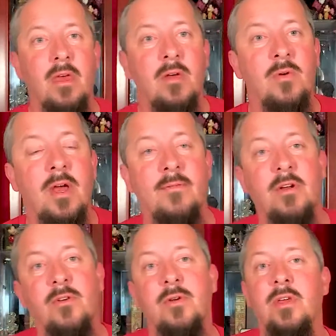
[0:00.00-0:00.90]
we have our
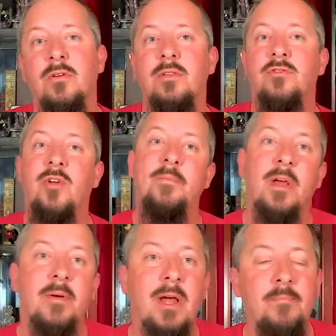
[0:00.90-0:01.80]
Tokyo trip
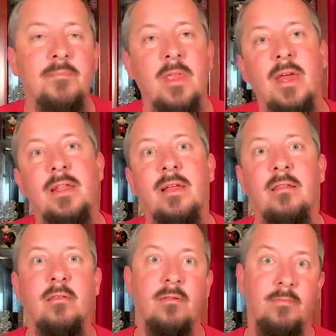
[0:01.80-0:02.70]
coming up, and
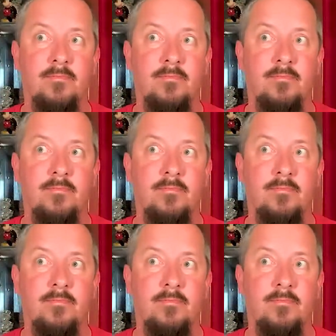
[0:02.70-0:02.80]
that's